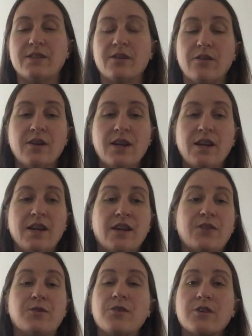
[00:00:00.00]
So
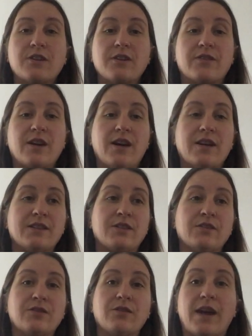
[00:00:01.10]
Thor could have gone
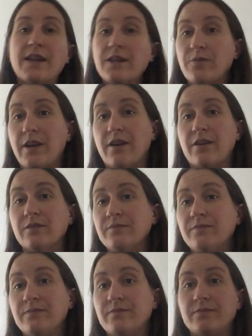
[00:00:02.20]
to anywhere
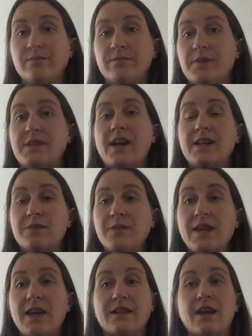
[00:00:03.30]
besides
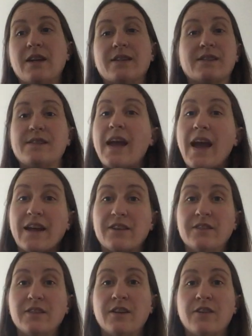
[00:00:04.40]
me and gotten a snack
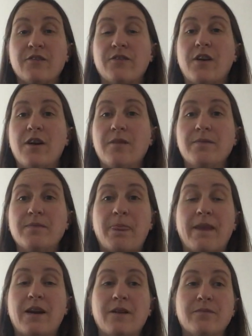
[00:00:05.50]
from
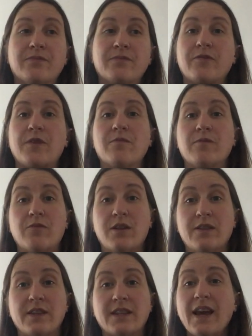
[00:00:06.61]
one
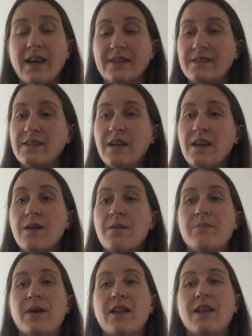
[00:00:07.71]
of the guests.
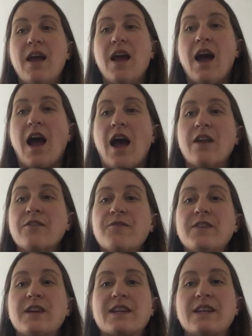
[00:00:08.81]
But I don't
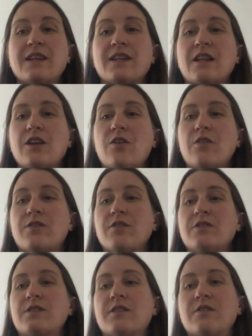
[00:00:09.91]
feel like
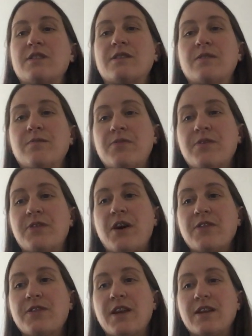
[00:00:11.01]
there's
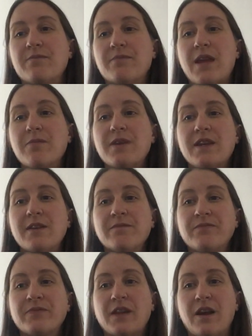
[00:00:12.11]
thought that maybe
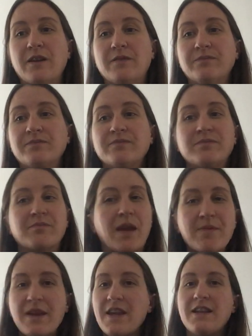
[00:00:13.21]

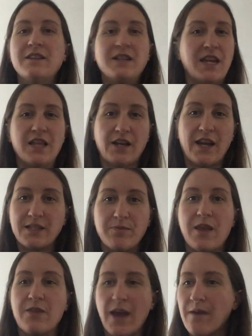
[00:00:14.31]
he liked
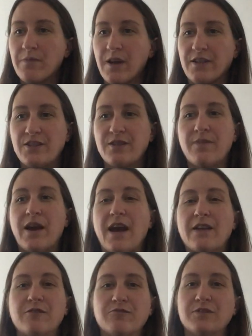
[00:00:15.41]
me that much, but I
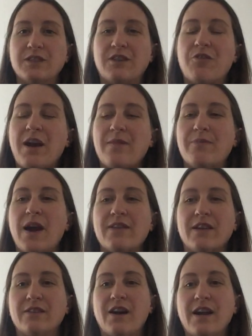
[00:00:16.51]
don't really quite buy
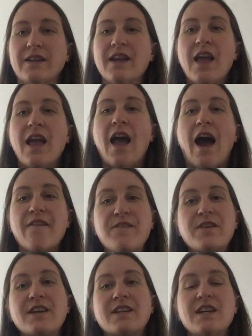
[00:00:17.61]
that line. I feel
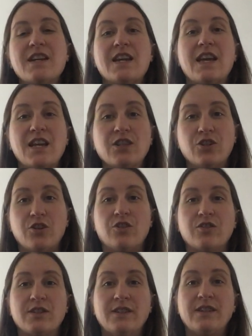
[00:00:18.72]
like he
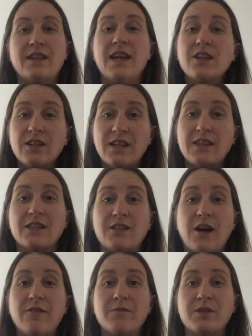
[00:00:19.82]
learned he could get the
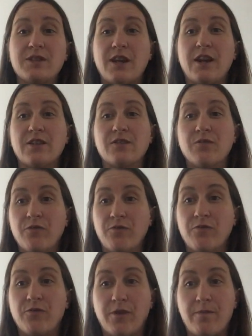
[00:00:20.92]
dolphin massage
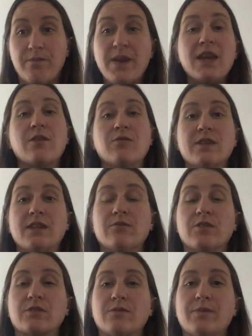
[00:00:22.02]
from me when he
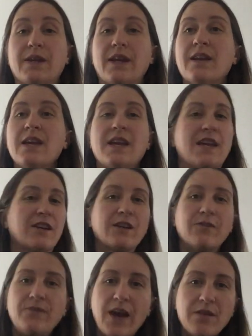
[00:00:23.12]
worked with me. He could get
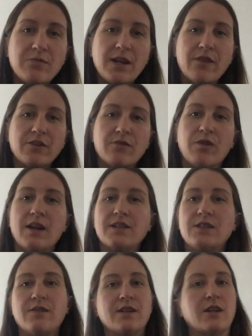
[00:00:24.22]
fed whenever he wanted
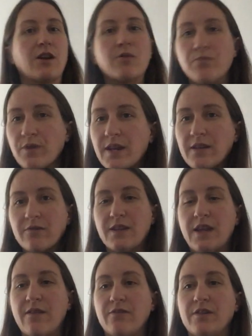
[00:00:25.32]
to. He could go breeding
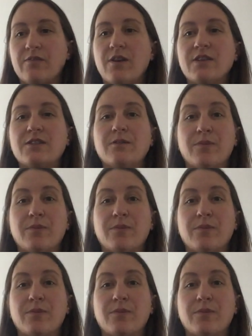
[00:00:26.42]
whenever he wanted to.